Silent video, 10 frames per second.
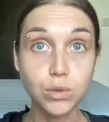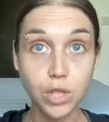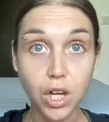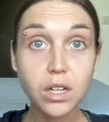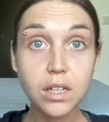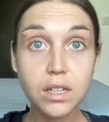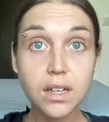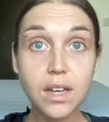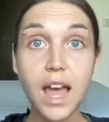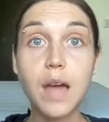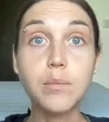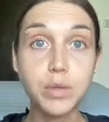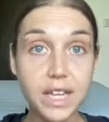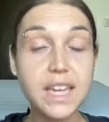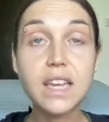look and
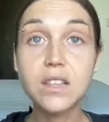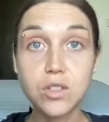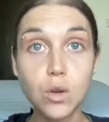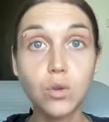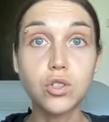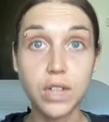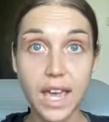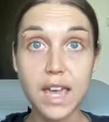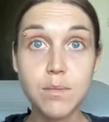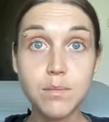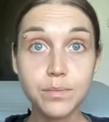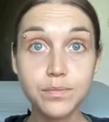playing the social game.